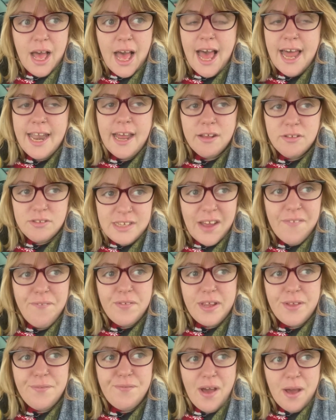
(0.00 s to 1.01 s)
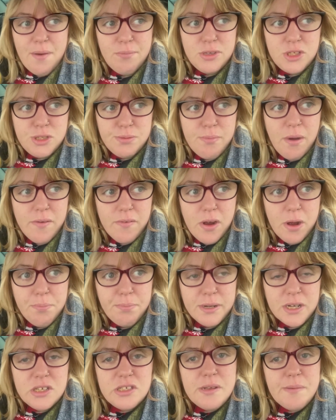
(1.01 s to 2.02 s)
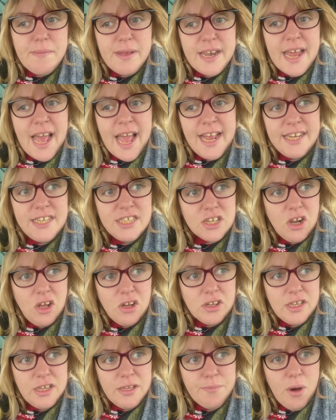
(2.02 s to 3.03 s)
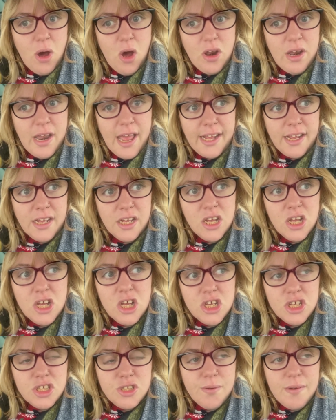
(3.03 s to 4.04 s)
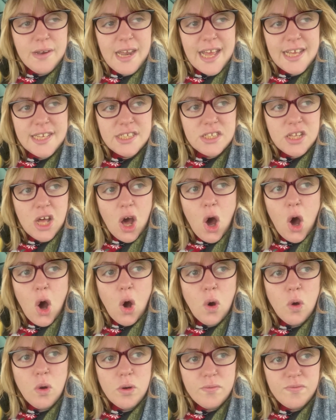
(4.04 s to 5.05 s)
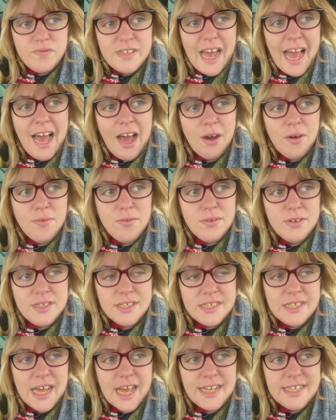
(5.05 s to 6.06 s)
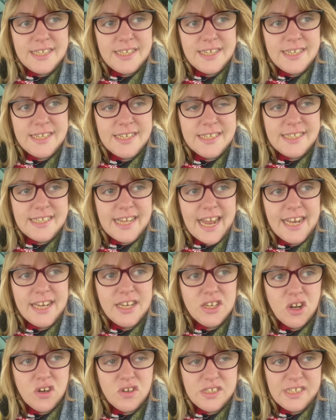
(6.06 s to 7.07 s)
And I'll definitely find one tomorrow because I'm in at 8 o'clock in the morning. So unless the whole of town decides to descend on